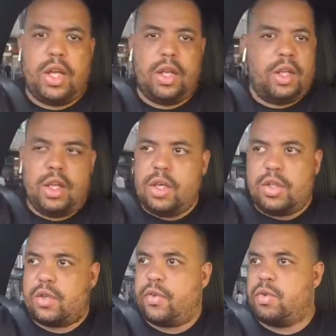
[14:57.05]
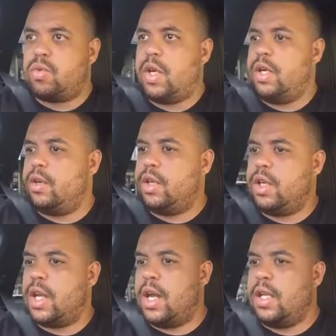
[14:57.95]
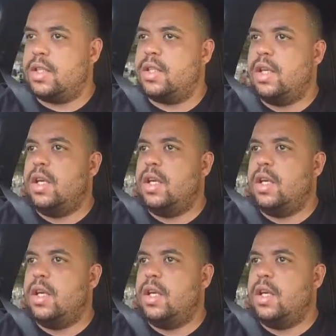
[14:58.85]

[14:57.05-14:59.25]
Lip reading: it, just feels really good in your hands.